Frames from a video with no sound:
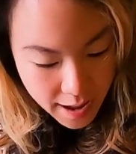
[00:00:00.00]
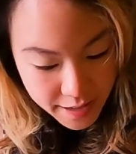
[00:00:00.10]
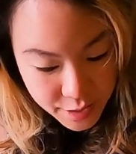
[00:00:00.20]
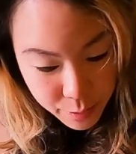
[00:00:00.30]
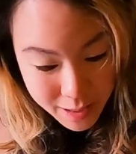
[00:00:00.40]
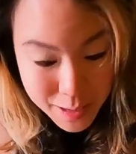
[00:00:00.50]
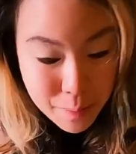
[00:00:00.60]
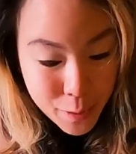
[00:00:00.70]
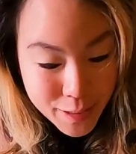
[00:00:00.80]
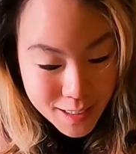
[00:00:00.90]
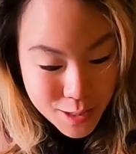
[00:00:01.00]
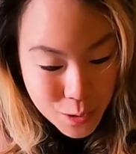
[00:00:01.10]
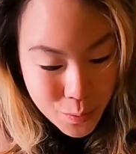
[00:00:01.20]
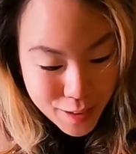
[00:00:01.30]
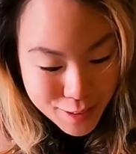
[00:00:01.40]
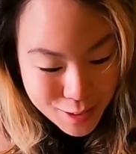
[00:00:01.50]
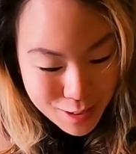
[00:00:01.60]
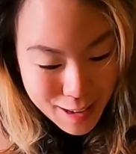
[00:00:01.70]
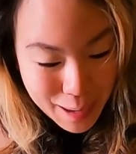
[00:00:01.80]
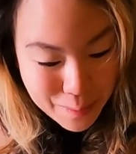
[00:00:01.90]
it's really important as well to
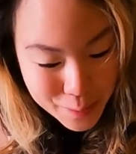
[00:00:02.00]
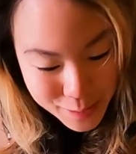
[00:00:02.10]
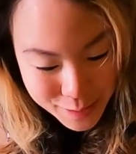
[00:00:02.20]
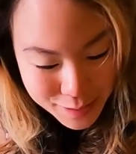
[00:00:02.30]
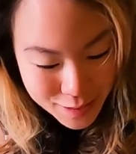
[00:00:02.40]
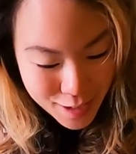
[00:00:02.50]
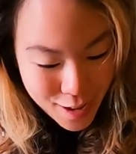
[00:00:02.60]
label.